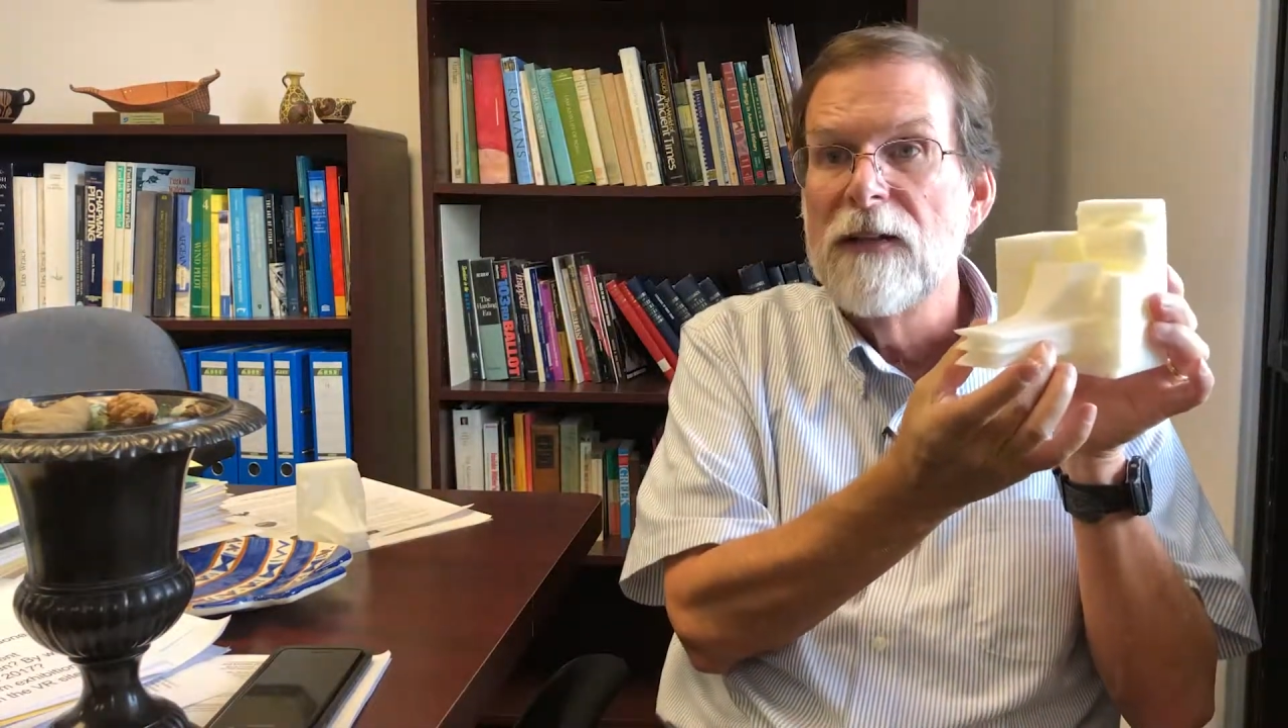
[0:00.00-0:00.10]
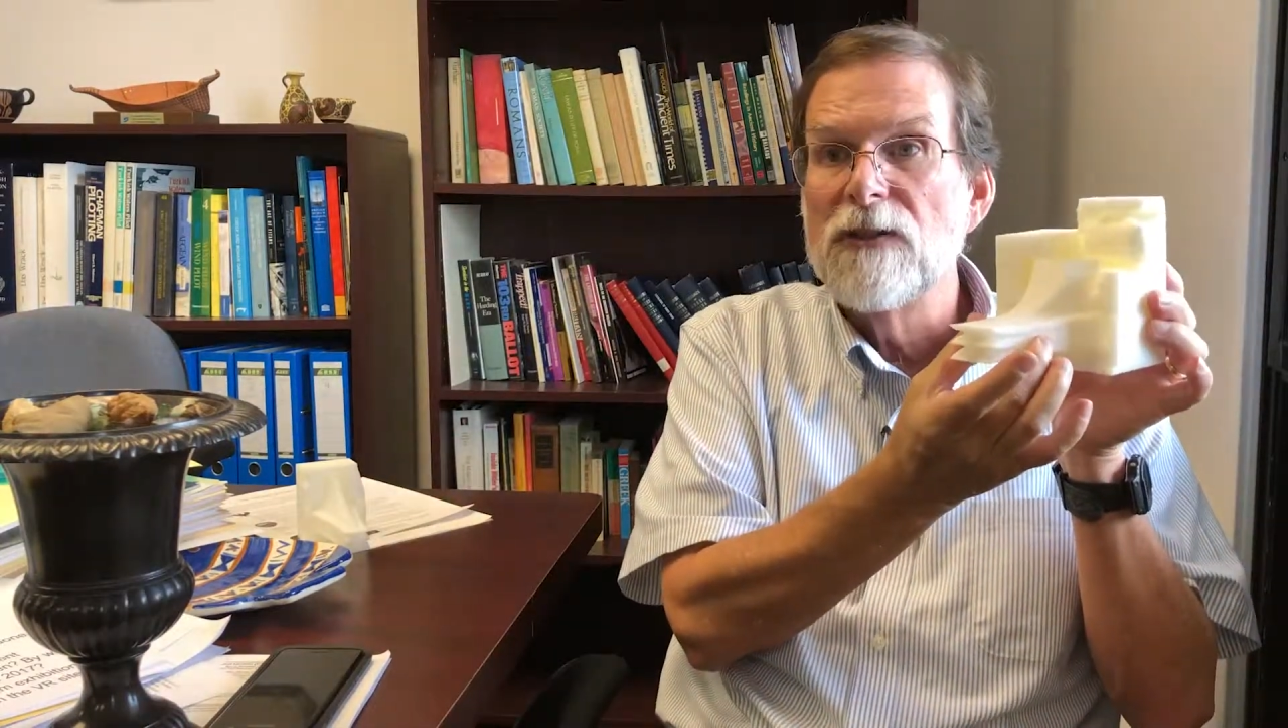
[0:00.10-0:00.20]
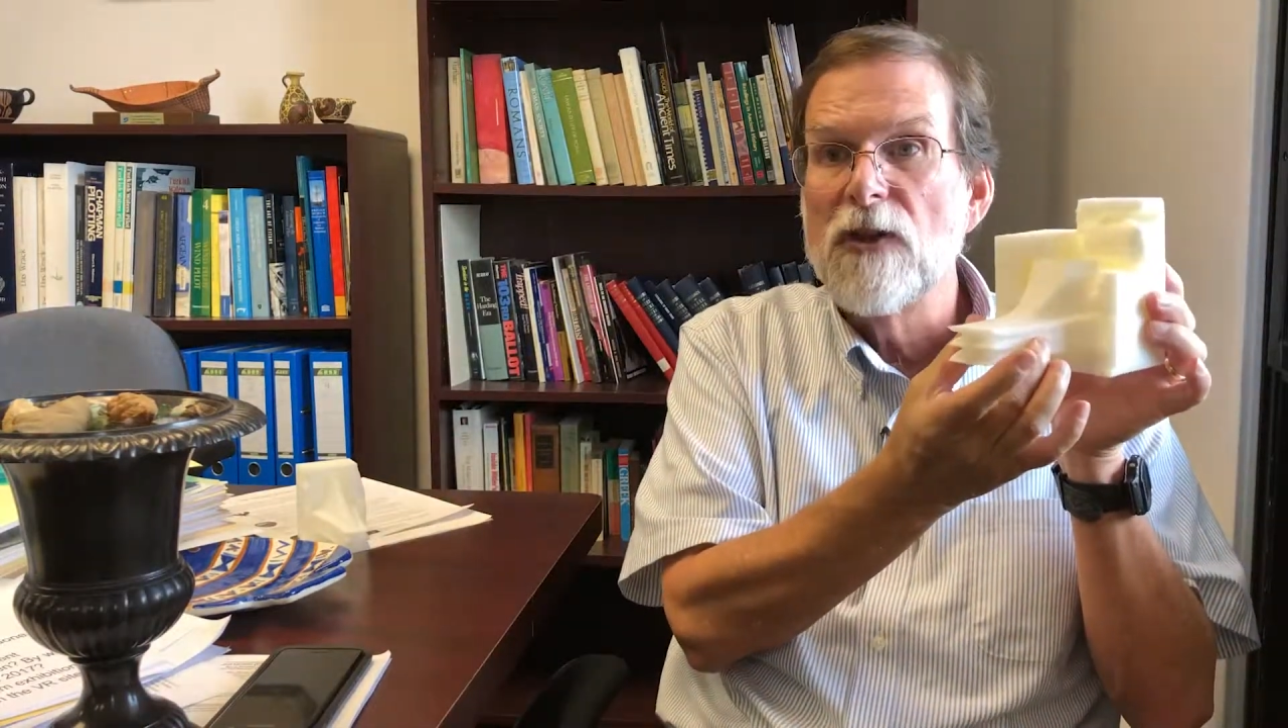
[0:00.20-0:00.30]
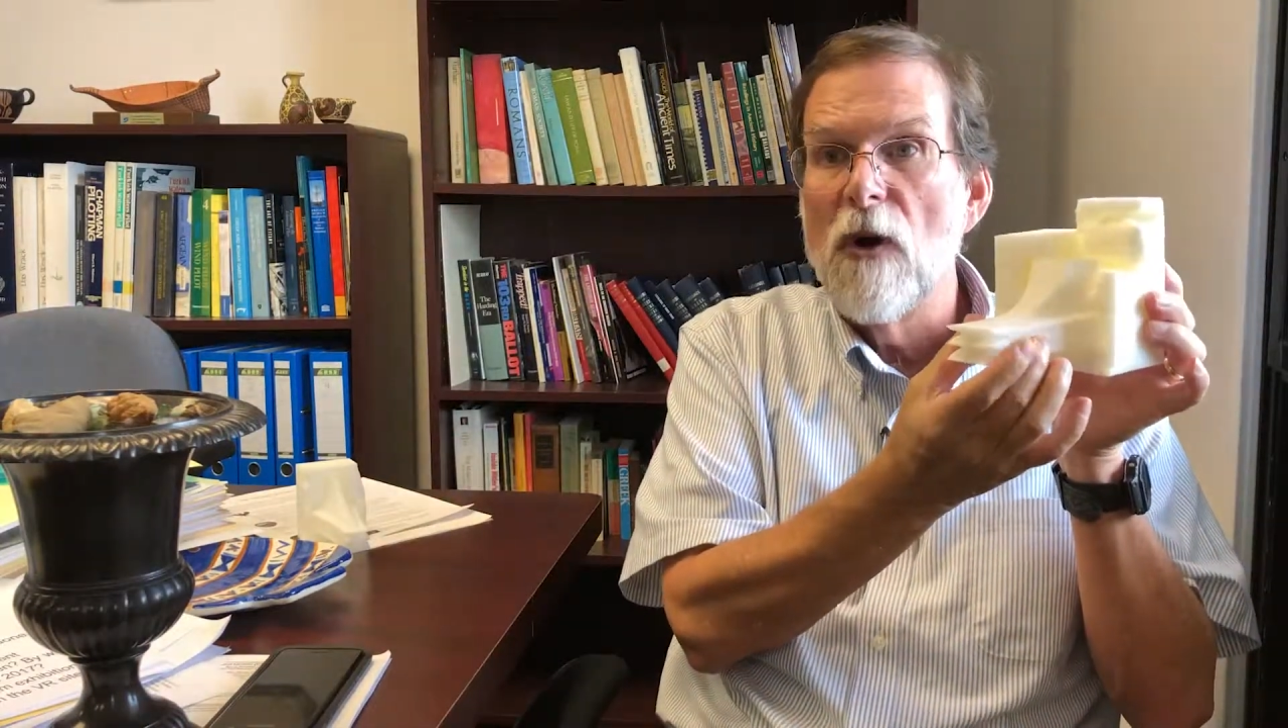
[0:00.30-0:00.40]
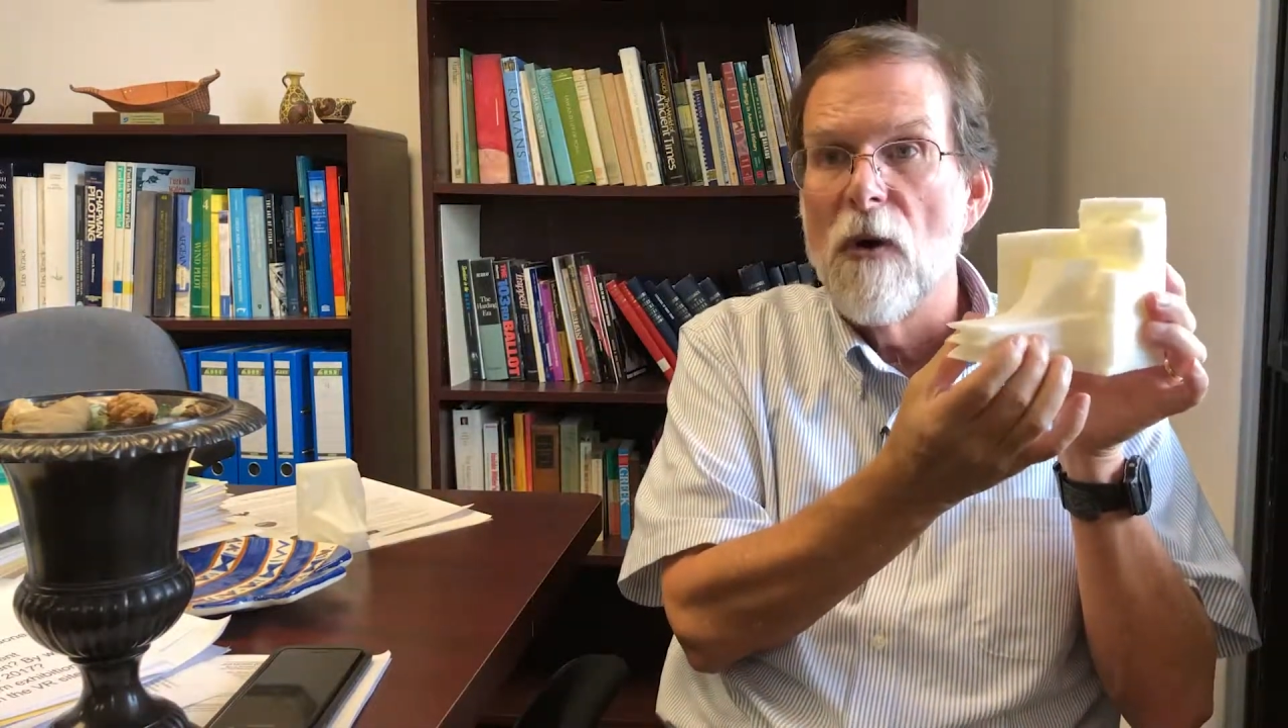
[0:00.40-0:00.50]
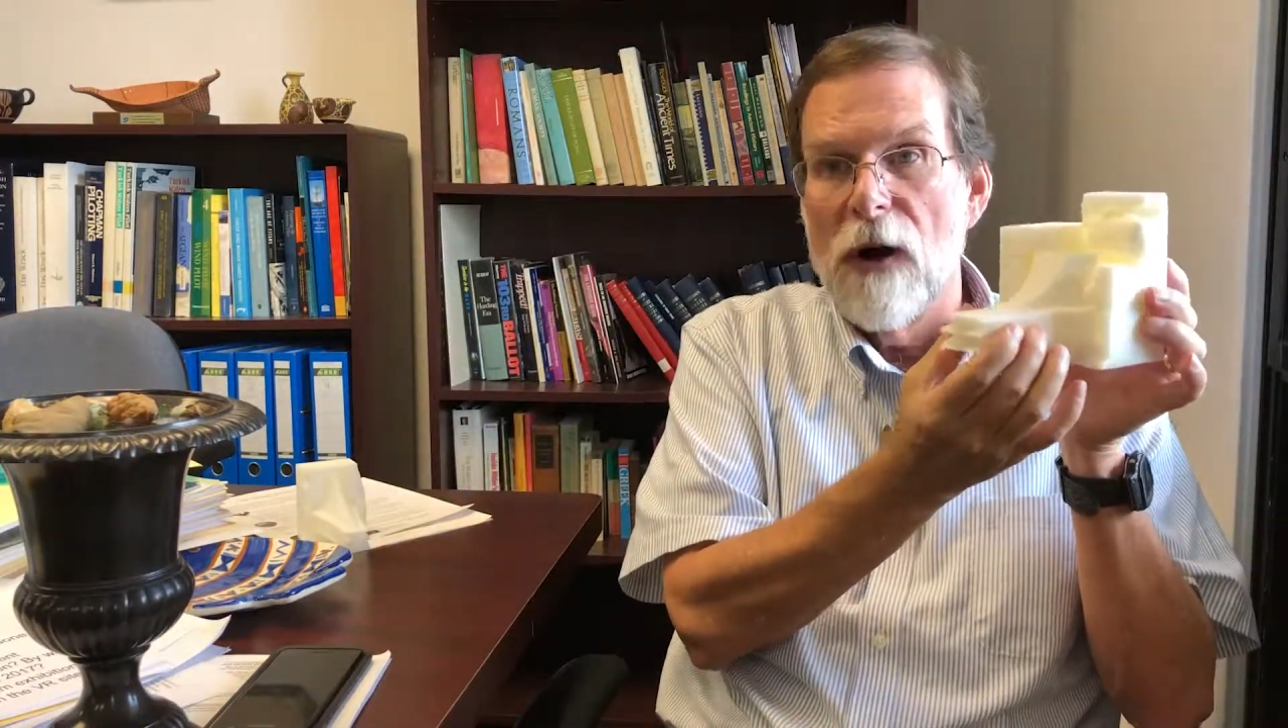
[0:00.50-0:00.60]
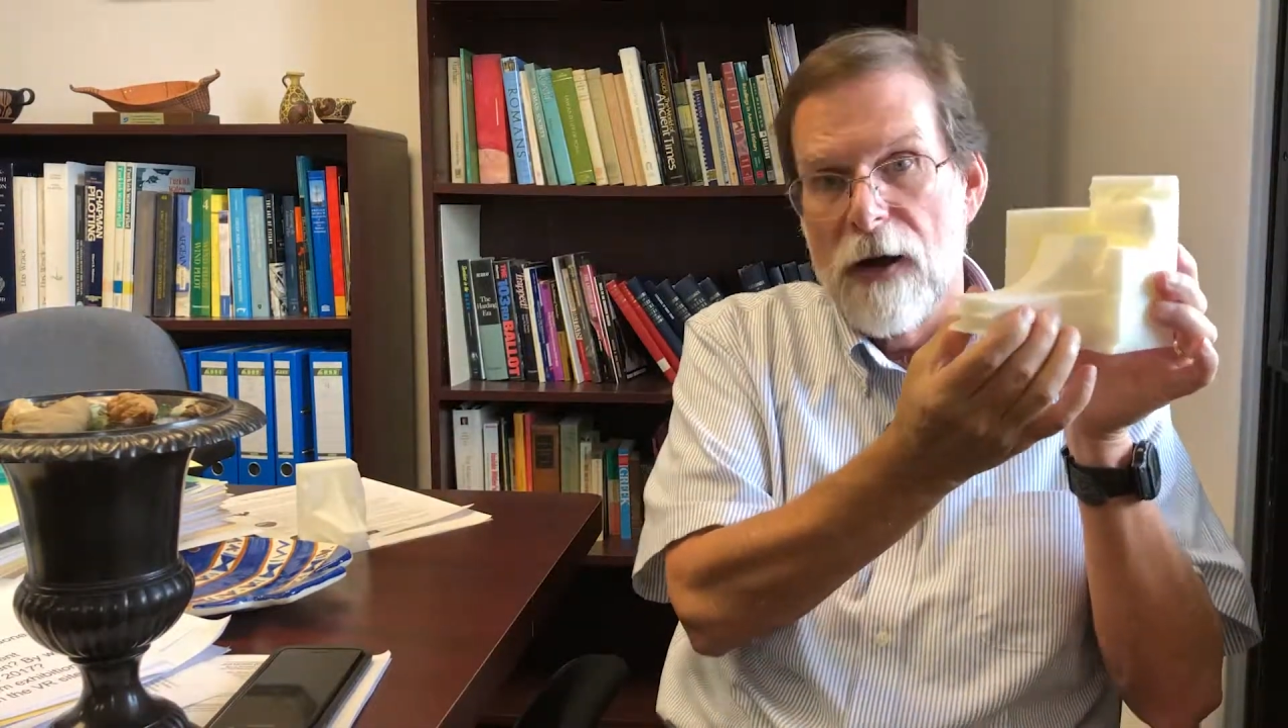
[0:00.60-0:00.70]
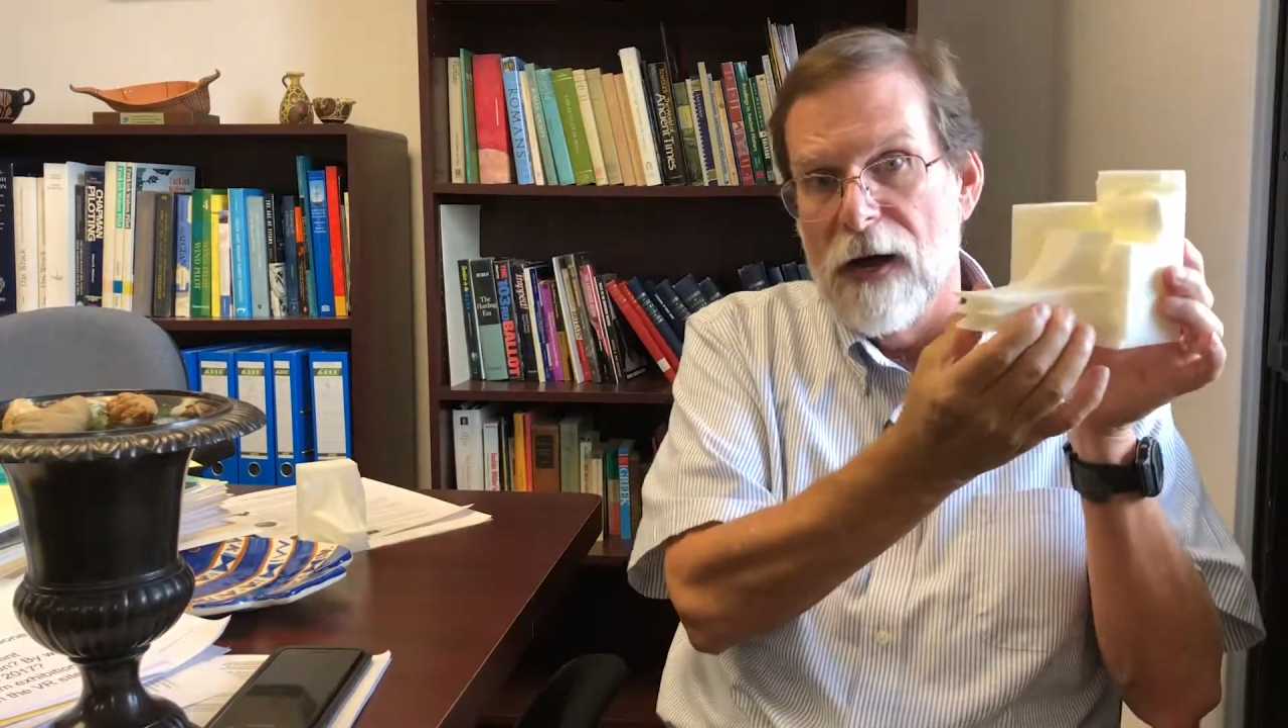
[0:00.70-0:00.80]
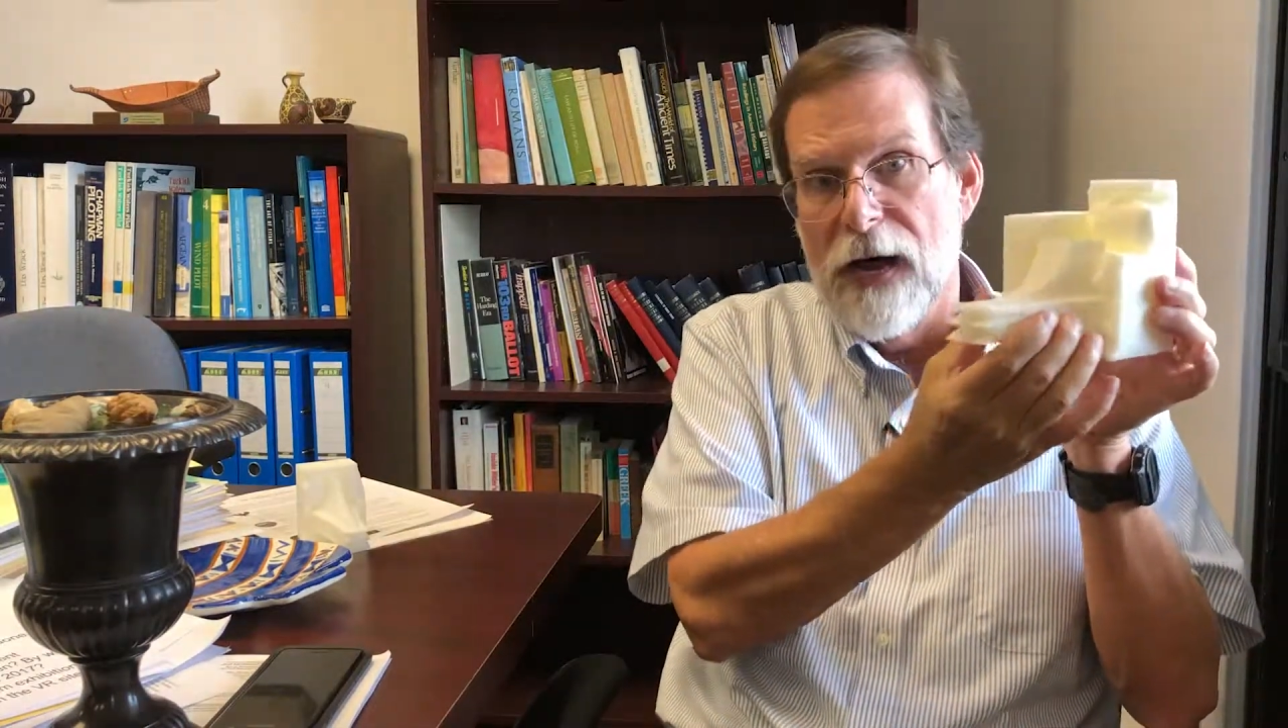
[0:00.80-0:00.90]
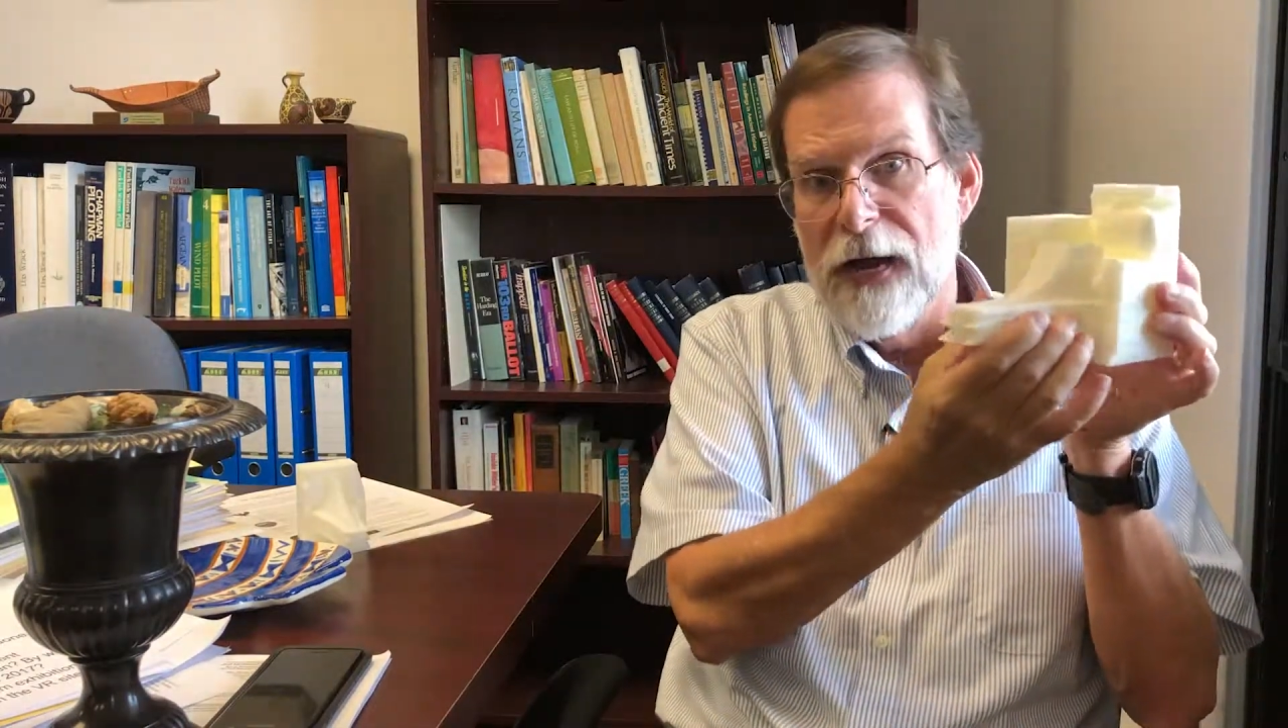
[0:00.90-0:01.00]
So
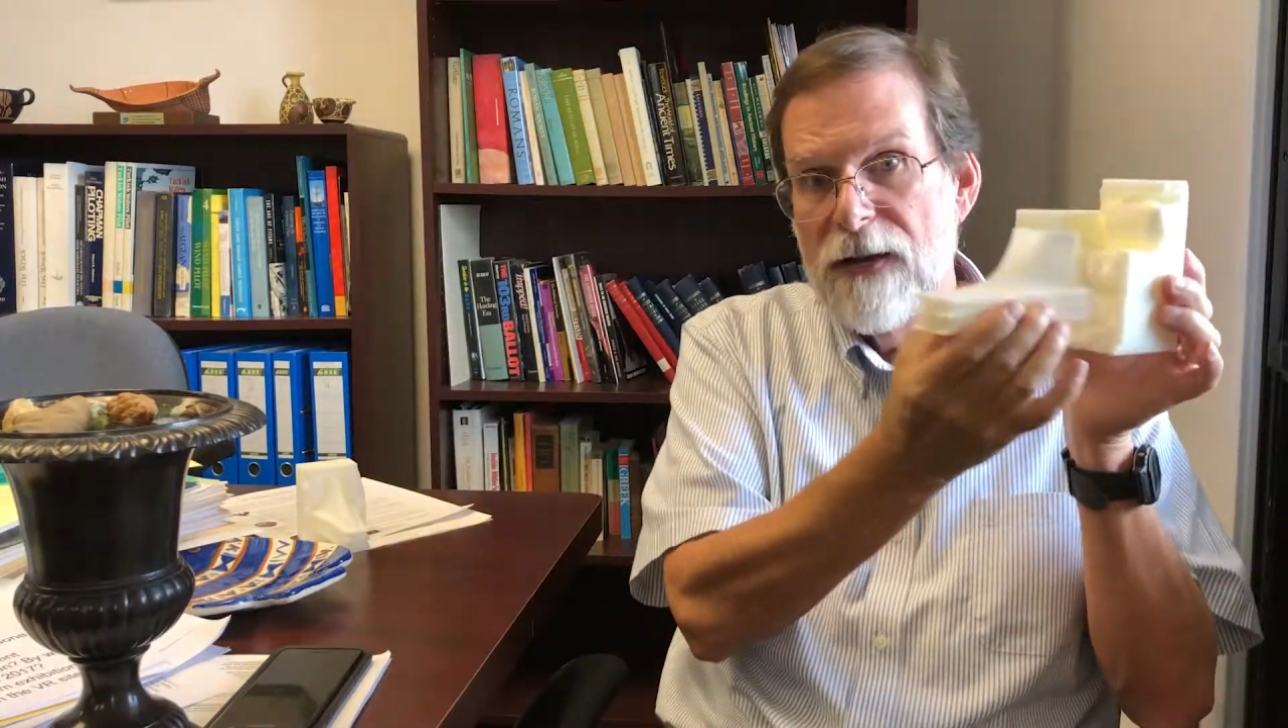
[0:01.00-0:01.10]
I